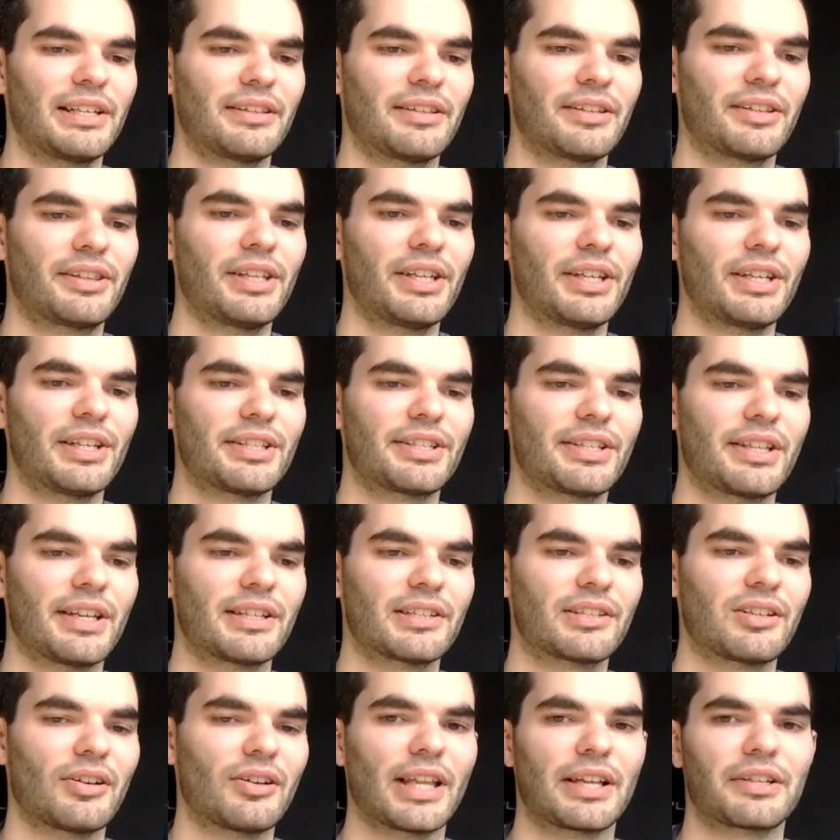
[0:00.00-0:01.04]
The thing is,
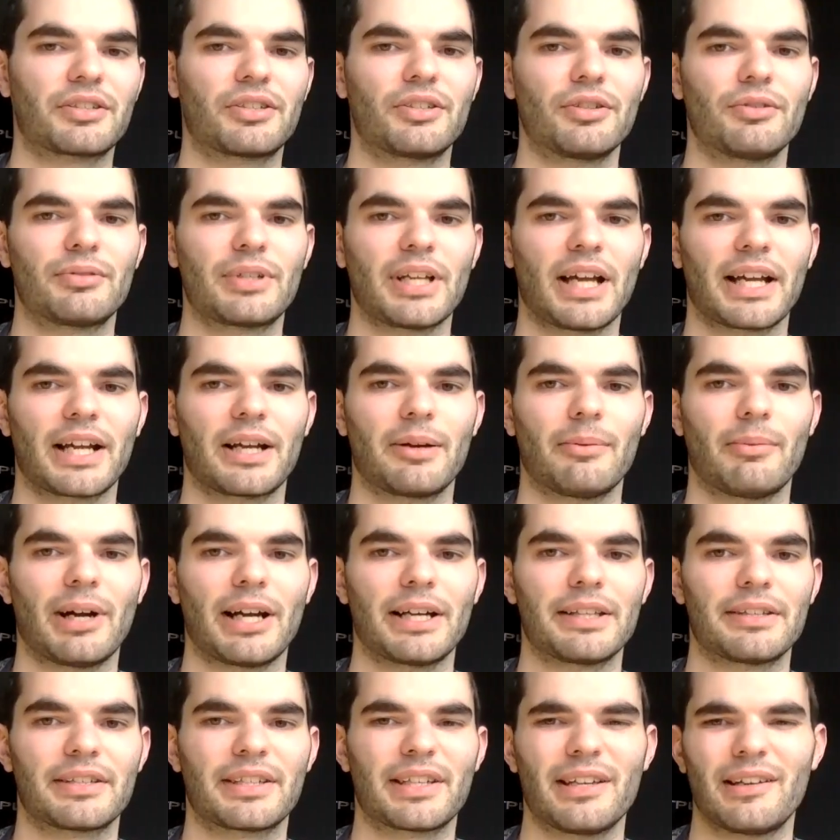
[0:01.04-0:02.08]
things like that do take away
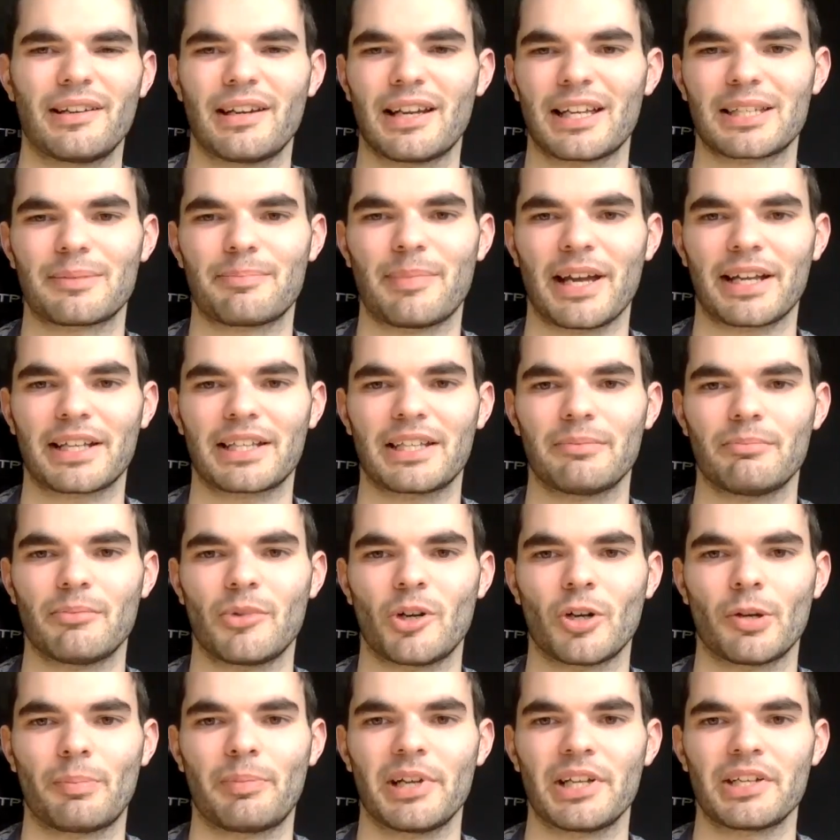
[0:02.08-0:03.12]
the skill aspect, in
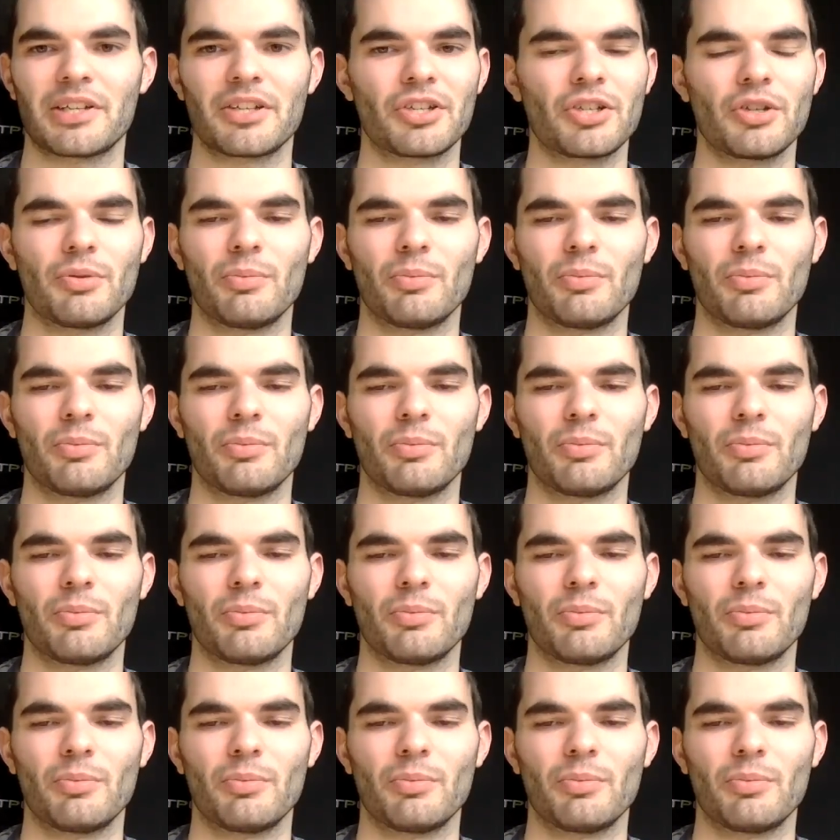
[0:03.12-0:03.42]
my opinion.